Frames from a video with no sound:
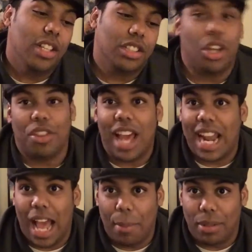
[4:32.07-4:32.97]
So that
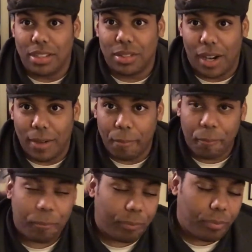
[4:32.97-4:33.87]
happens, right?
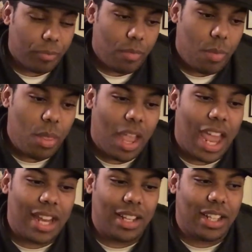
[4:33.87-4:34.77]

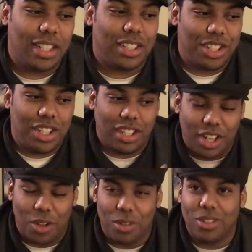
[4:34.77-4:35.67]
And, you
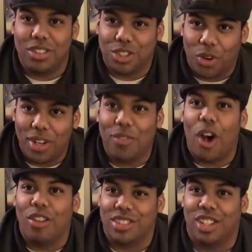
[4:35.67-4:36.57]
know, story
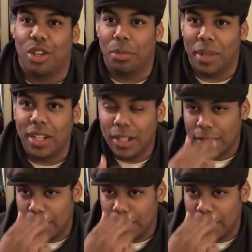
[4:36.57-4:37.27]
evolves a little bit.